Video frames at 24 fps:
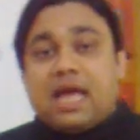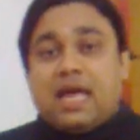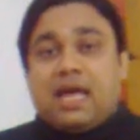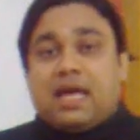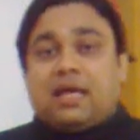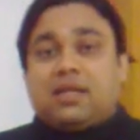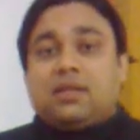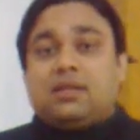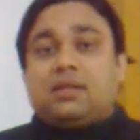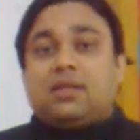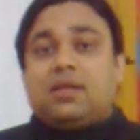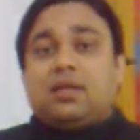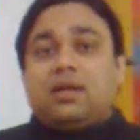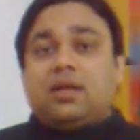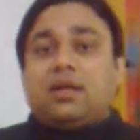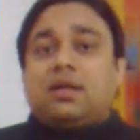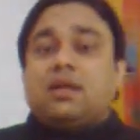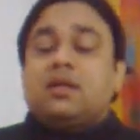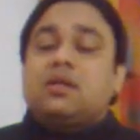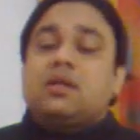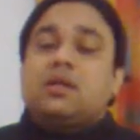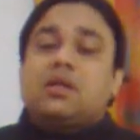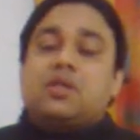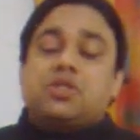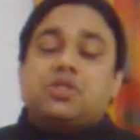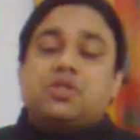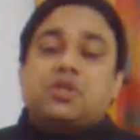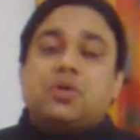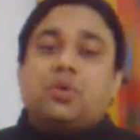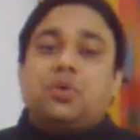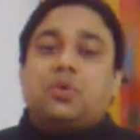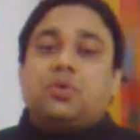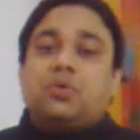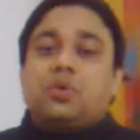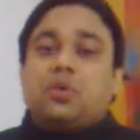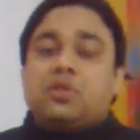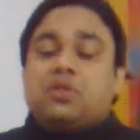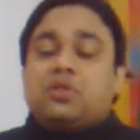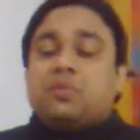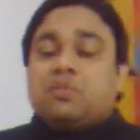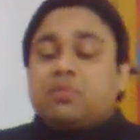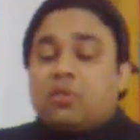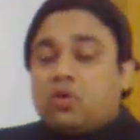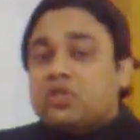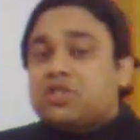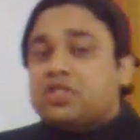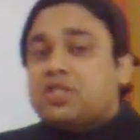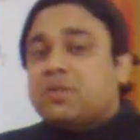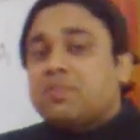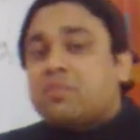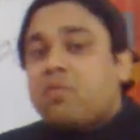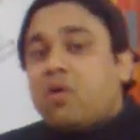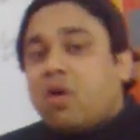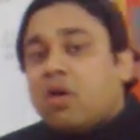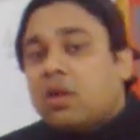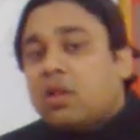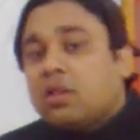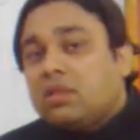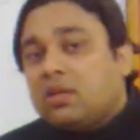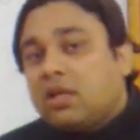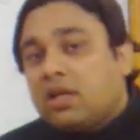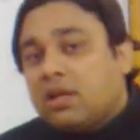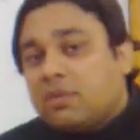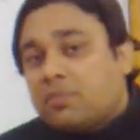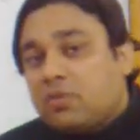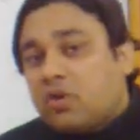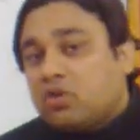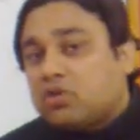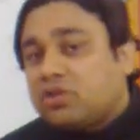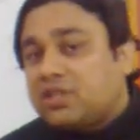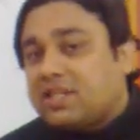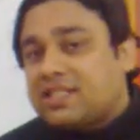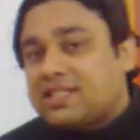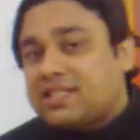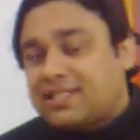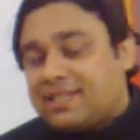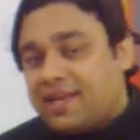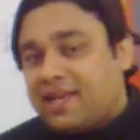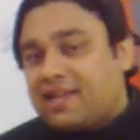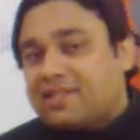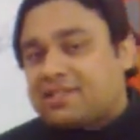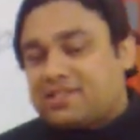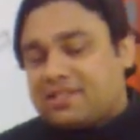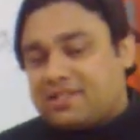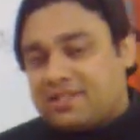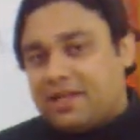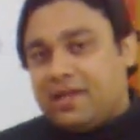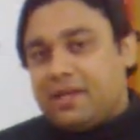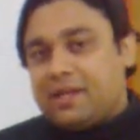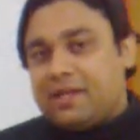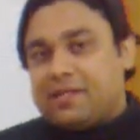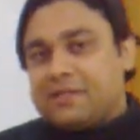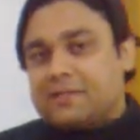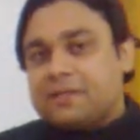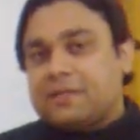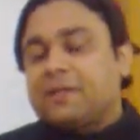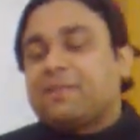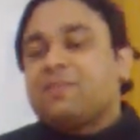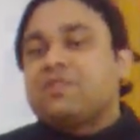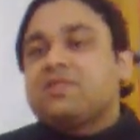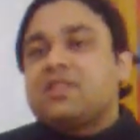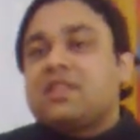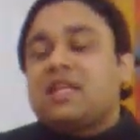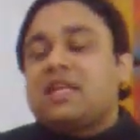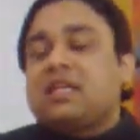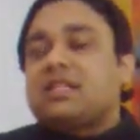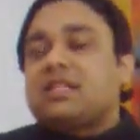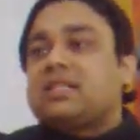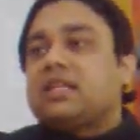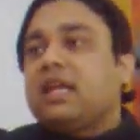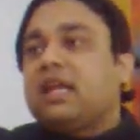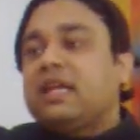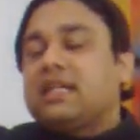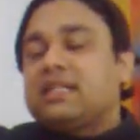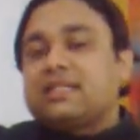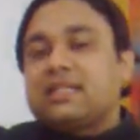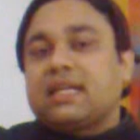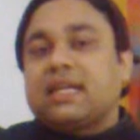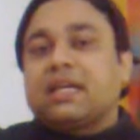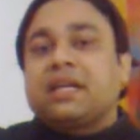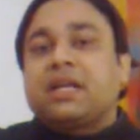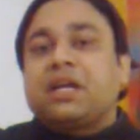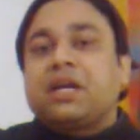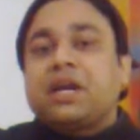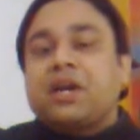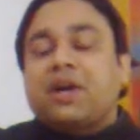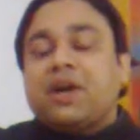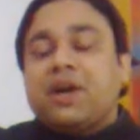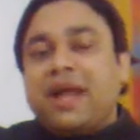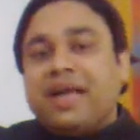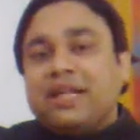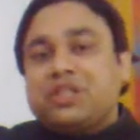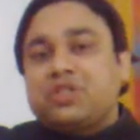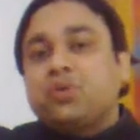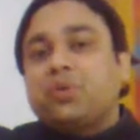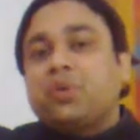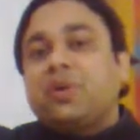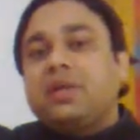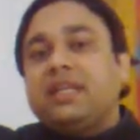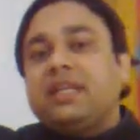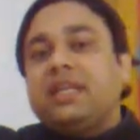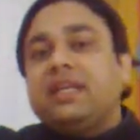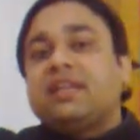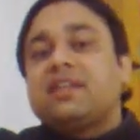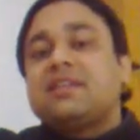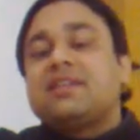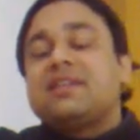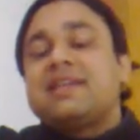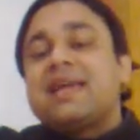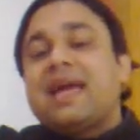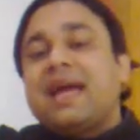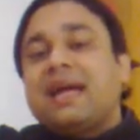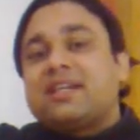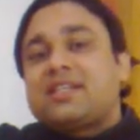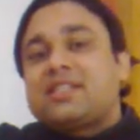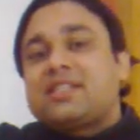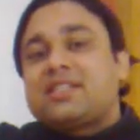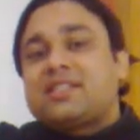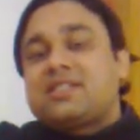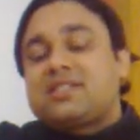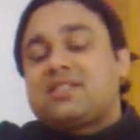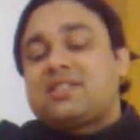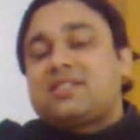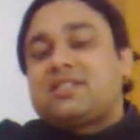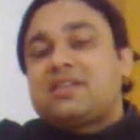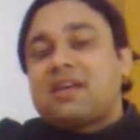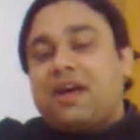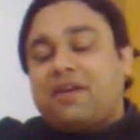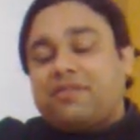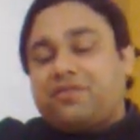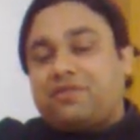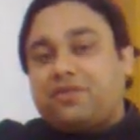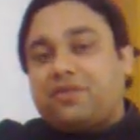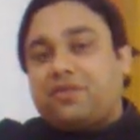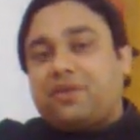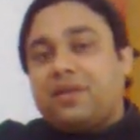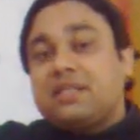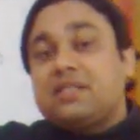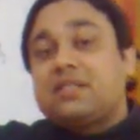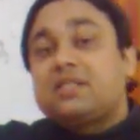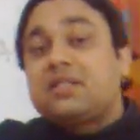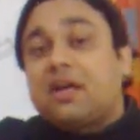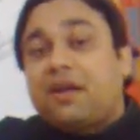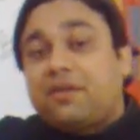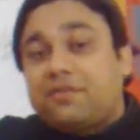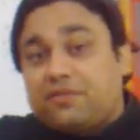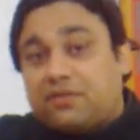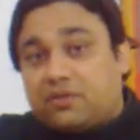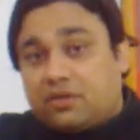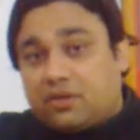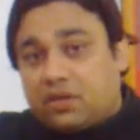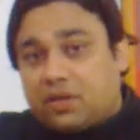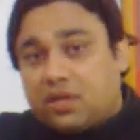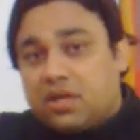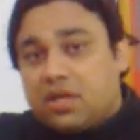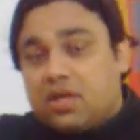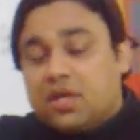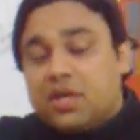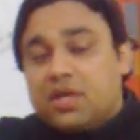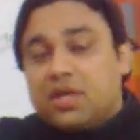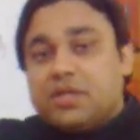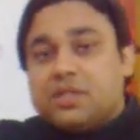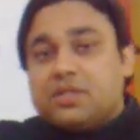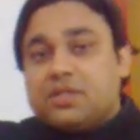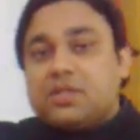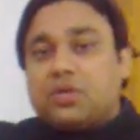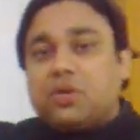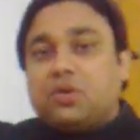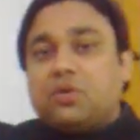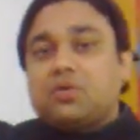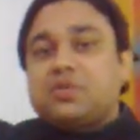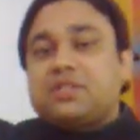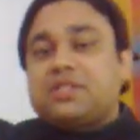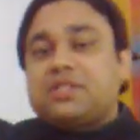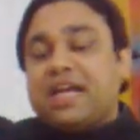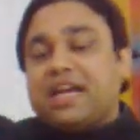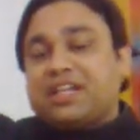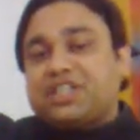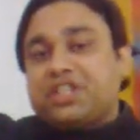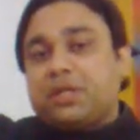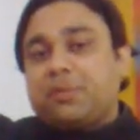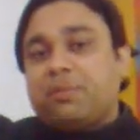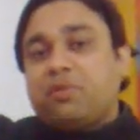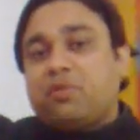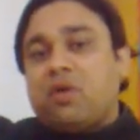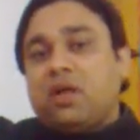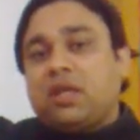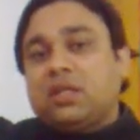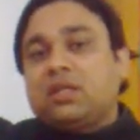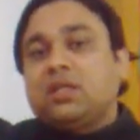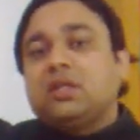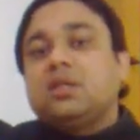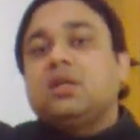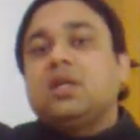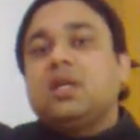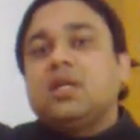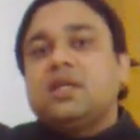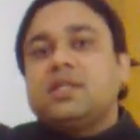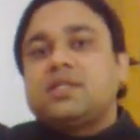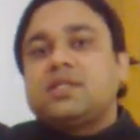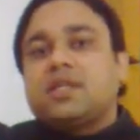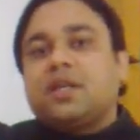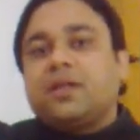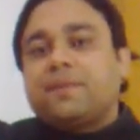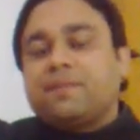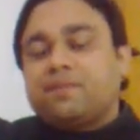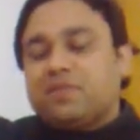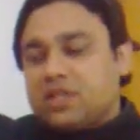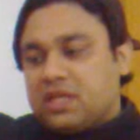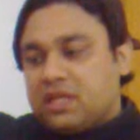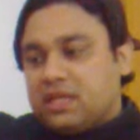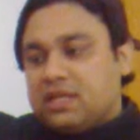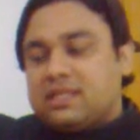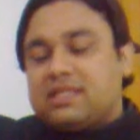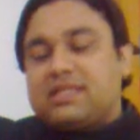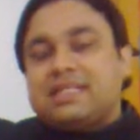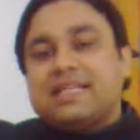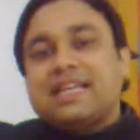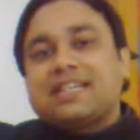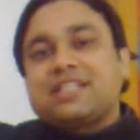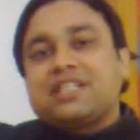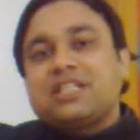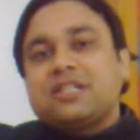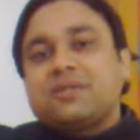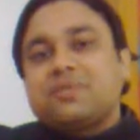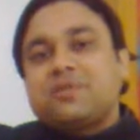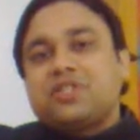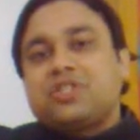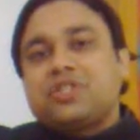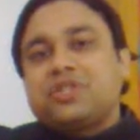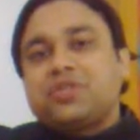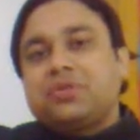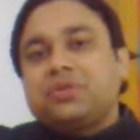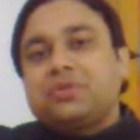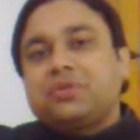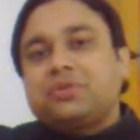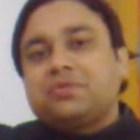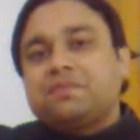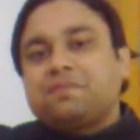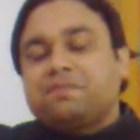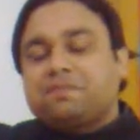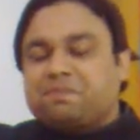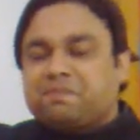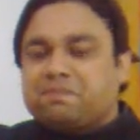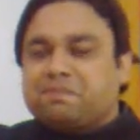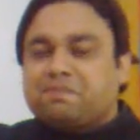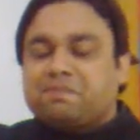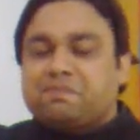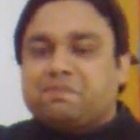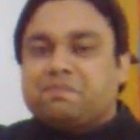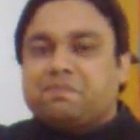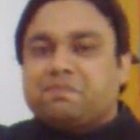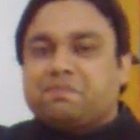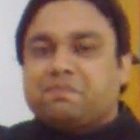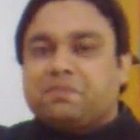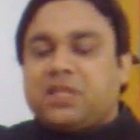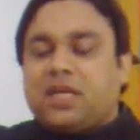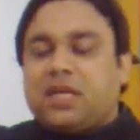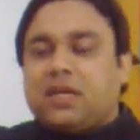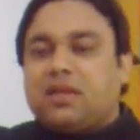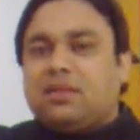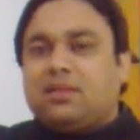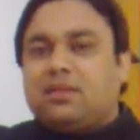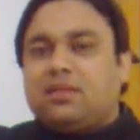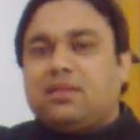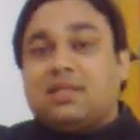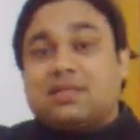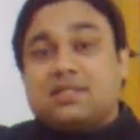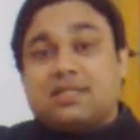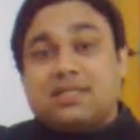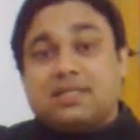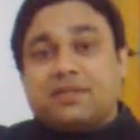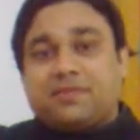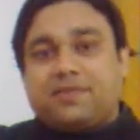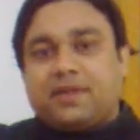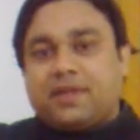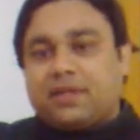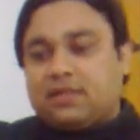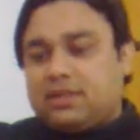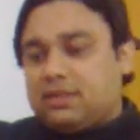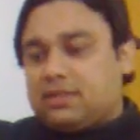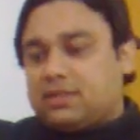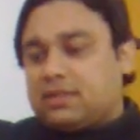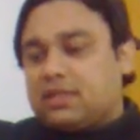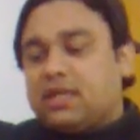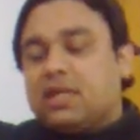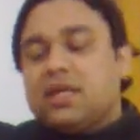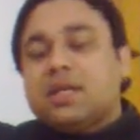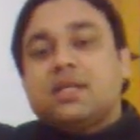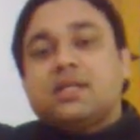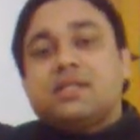And so the most important thing about this test is that it gradually gets tougher and tougher. So section number 1, easy. Section number 2, little difficult.